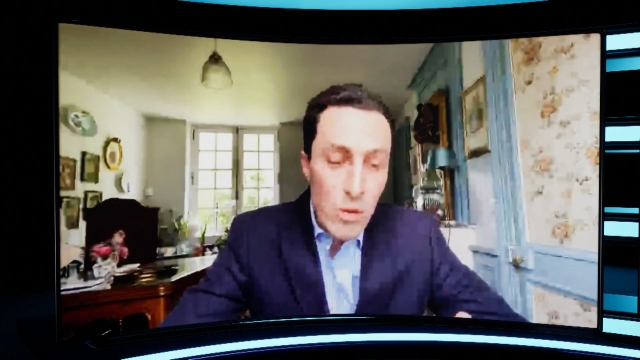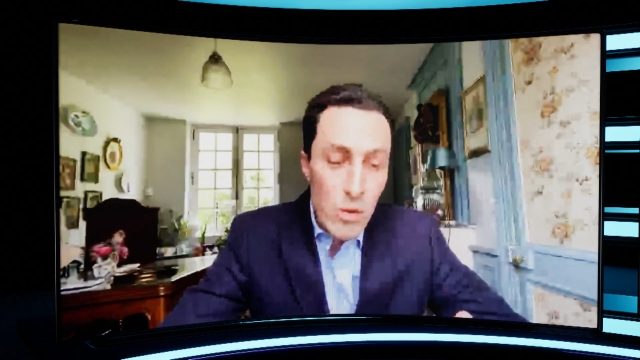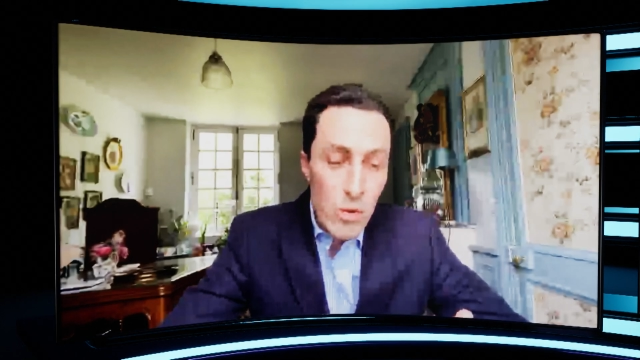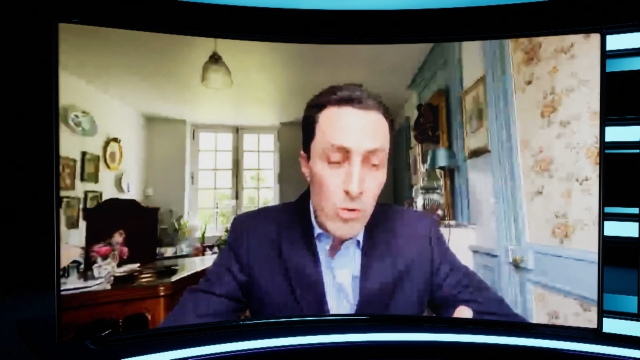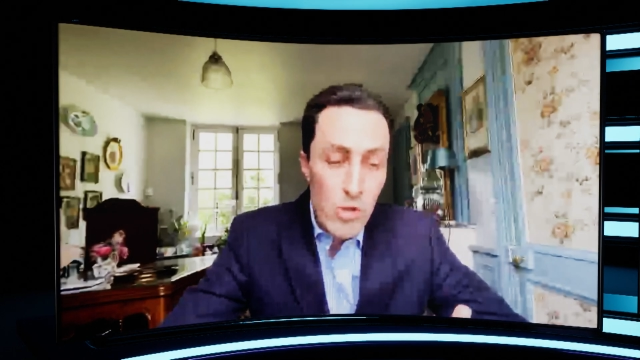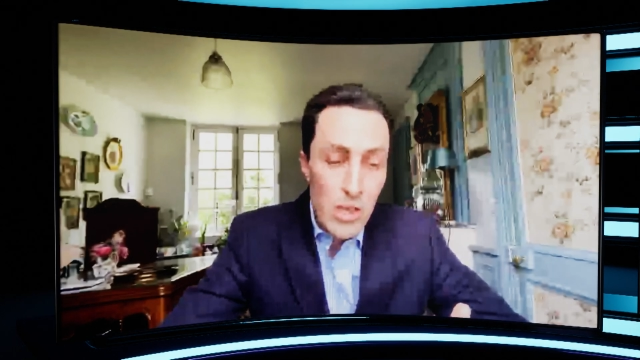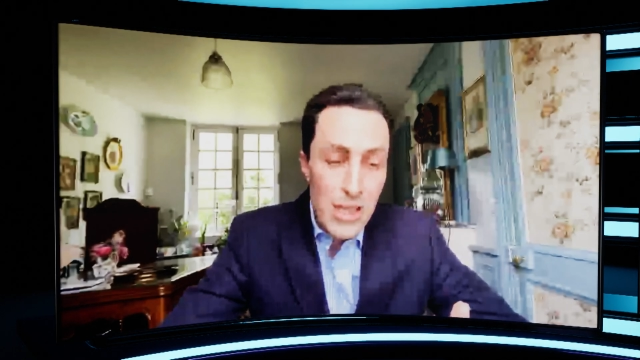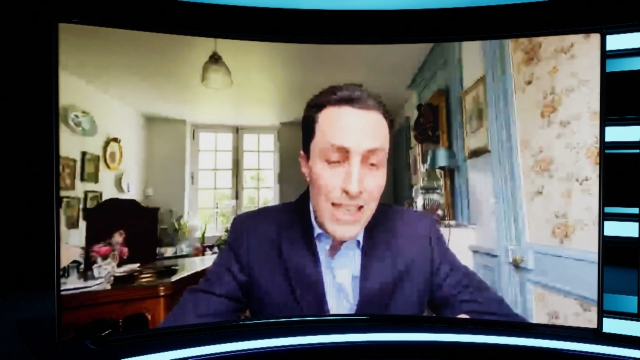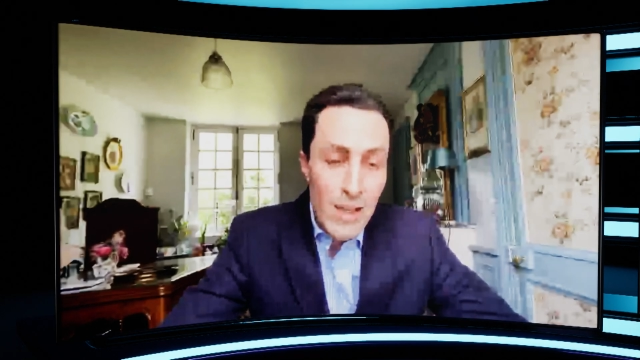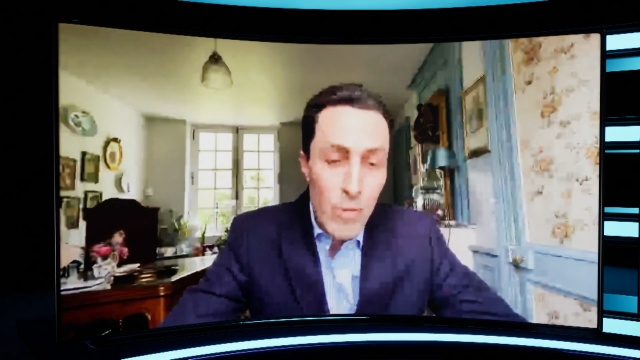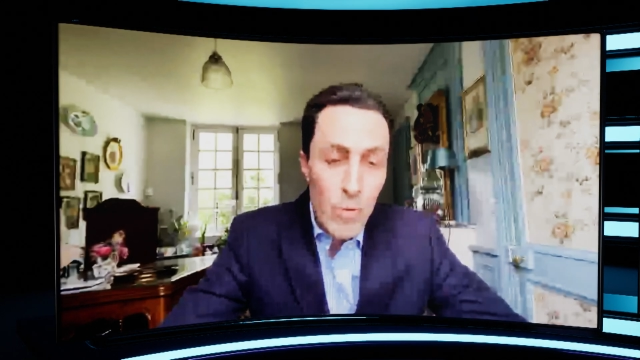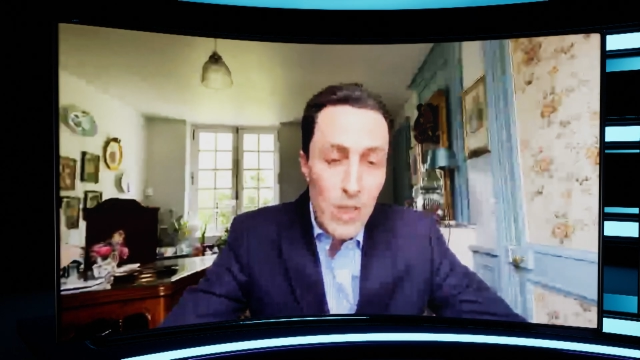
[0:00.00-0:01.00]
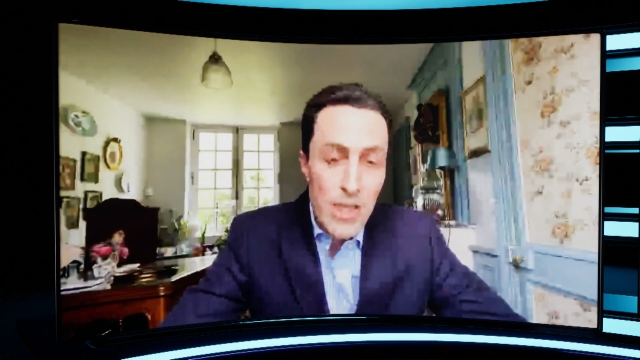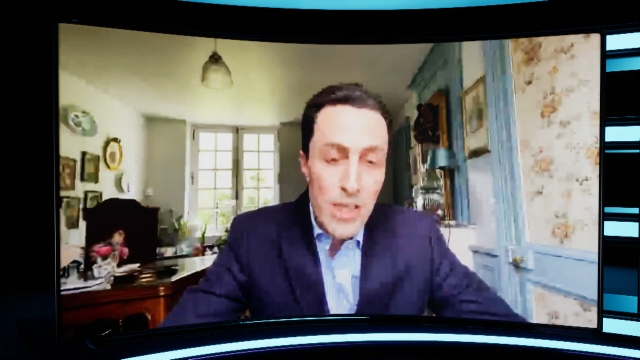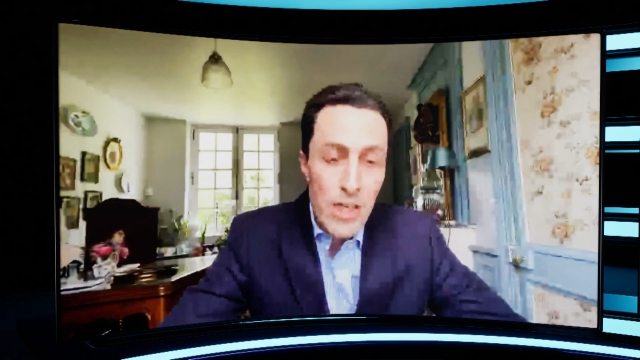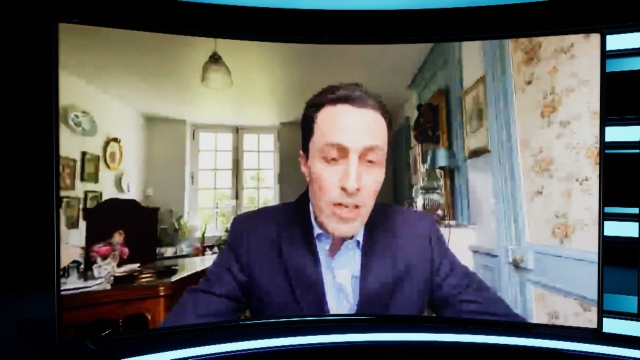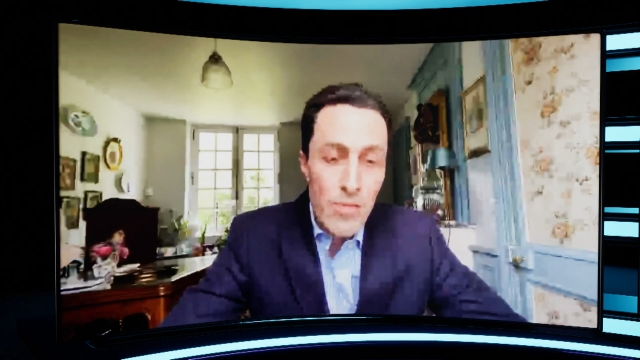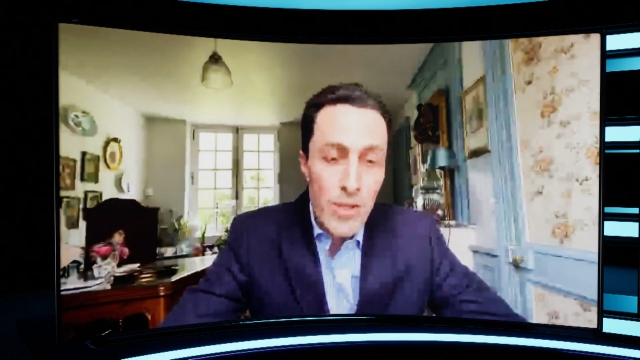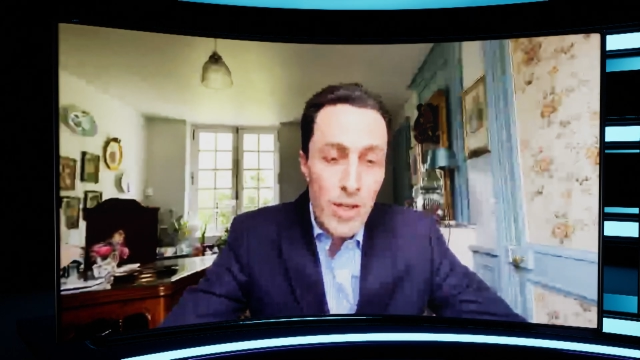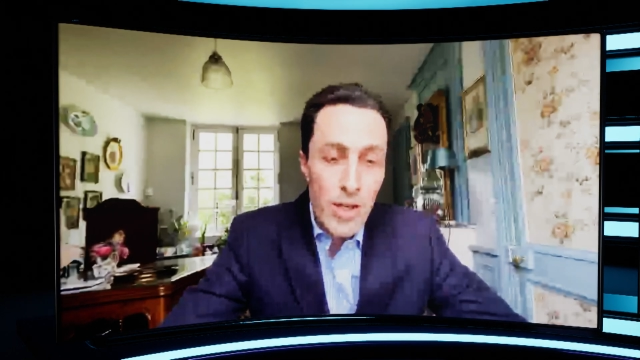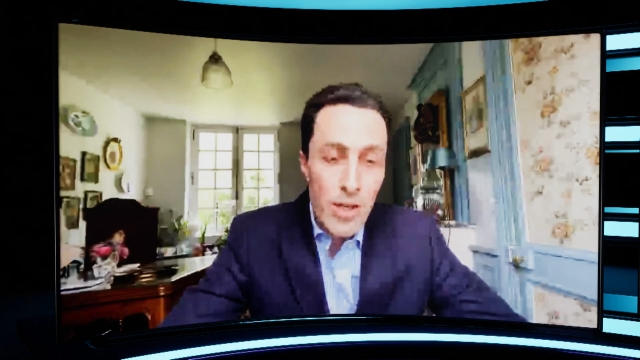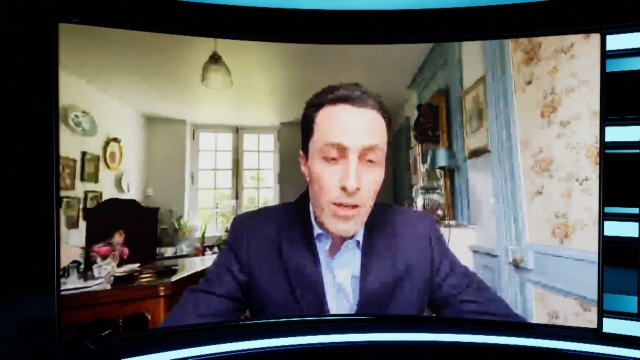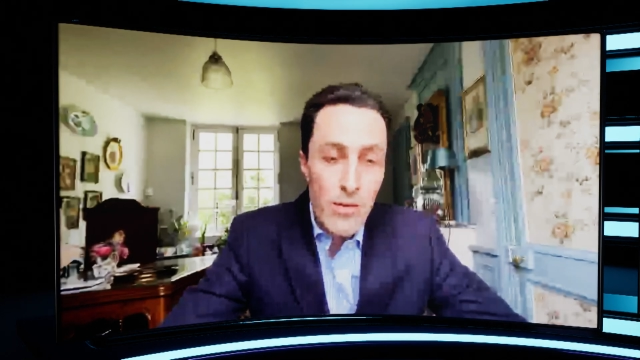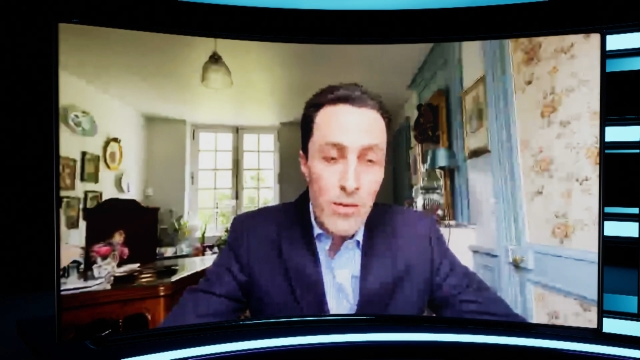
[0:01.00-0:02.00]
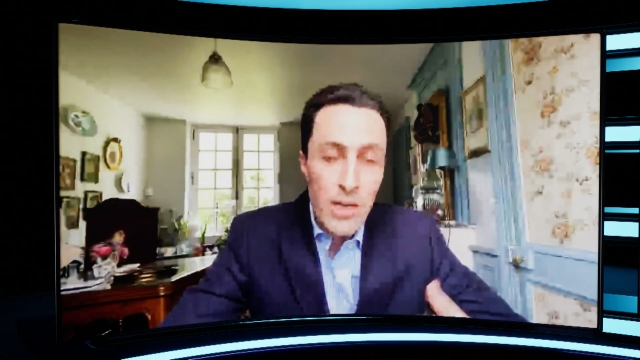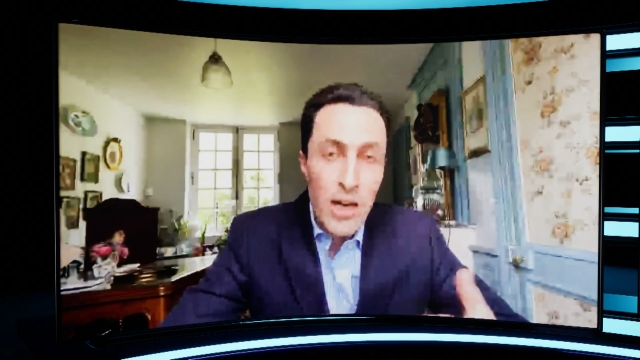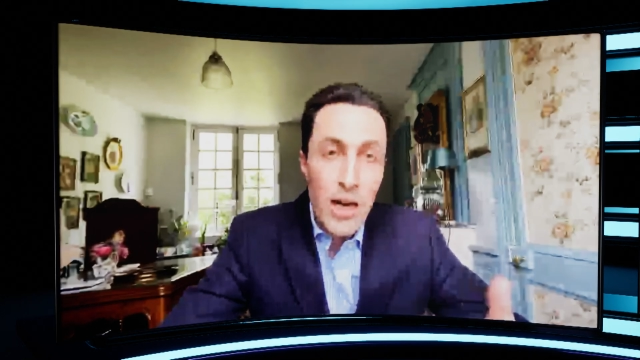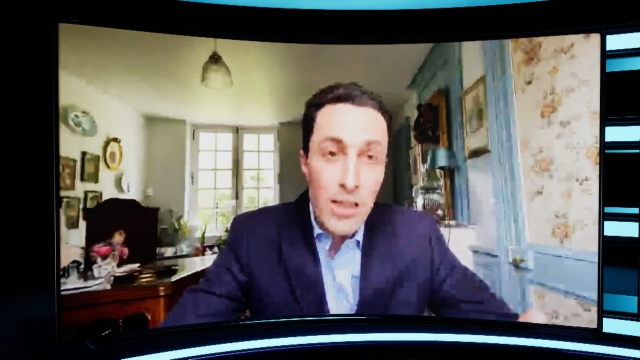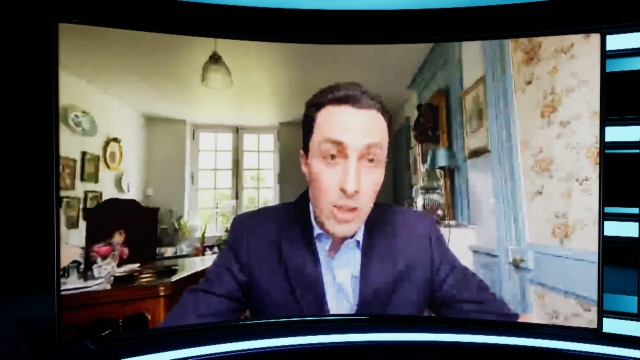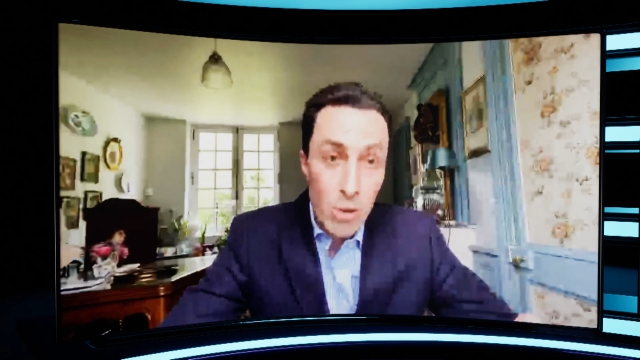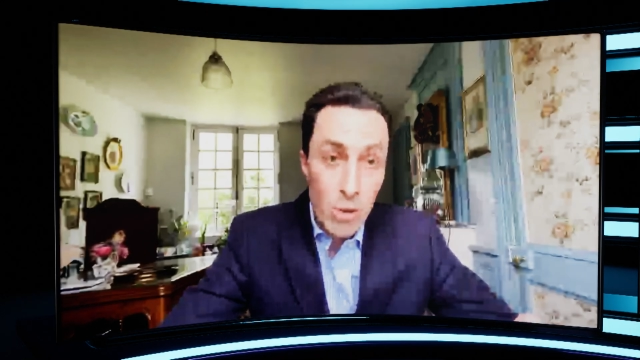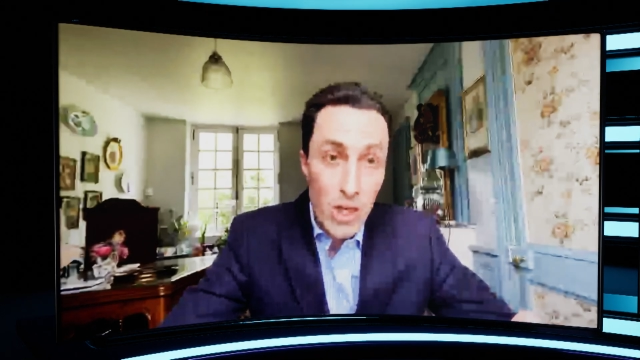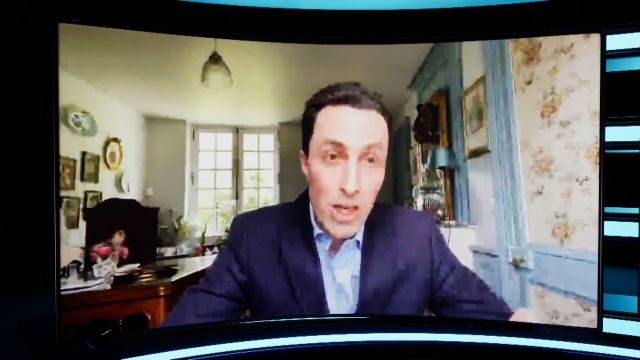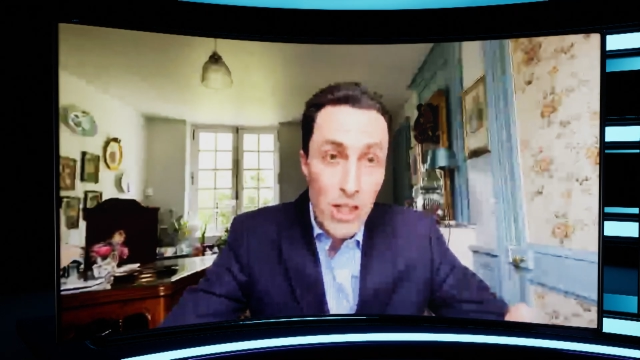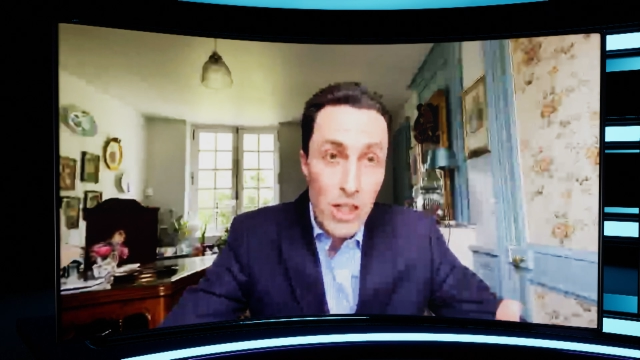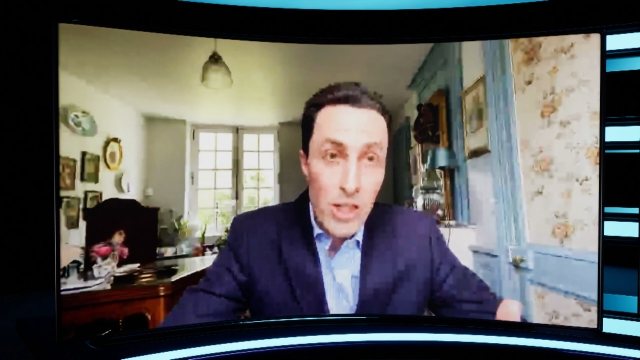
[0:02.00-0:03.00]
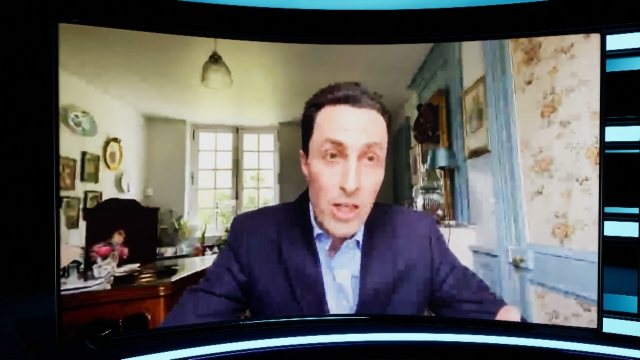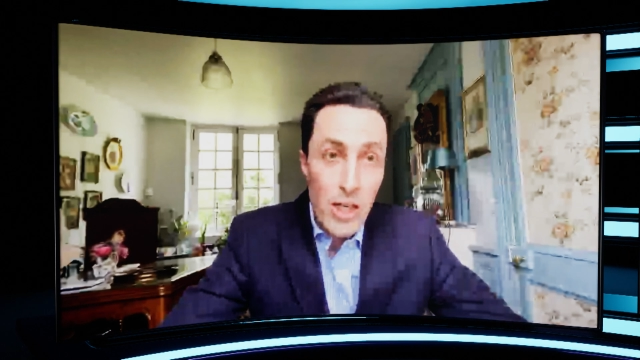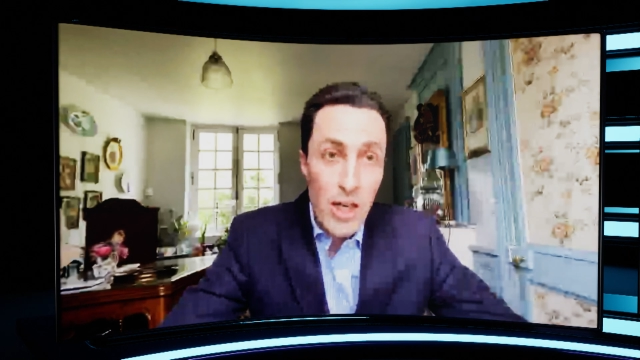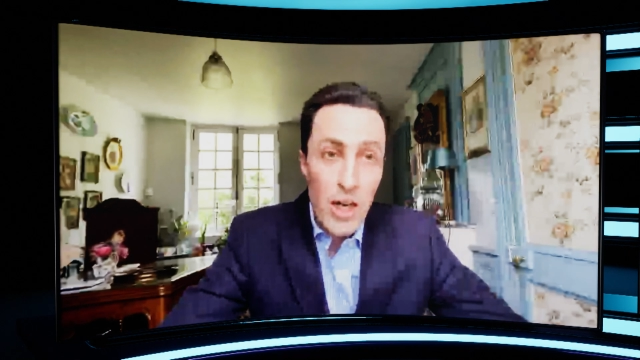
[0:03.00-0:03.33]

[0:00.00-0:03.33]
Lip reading: to deal with car stockage